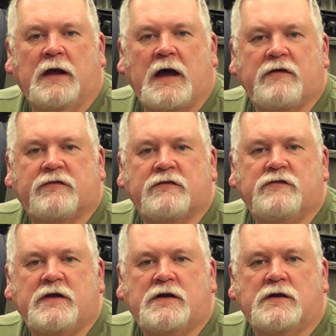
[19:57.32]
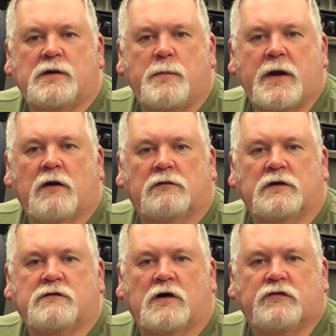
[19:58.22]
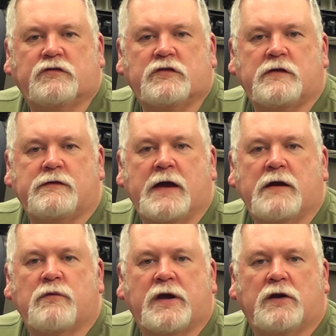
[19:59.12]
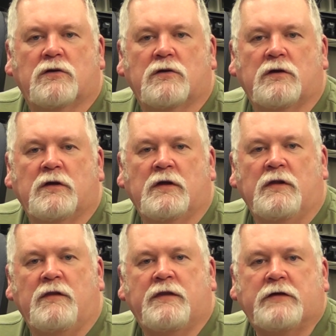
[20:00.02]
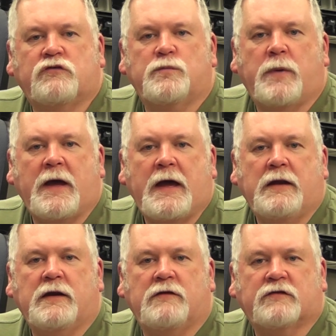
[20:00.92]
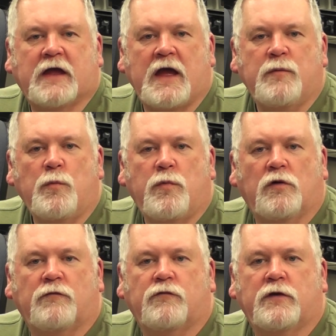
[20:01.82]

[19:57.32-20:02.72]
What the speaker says: as indeed it apparently does to the narrator, that Dupin is capable of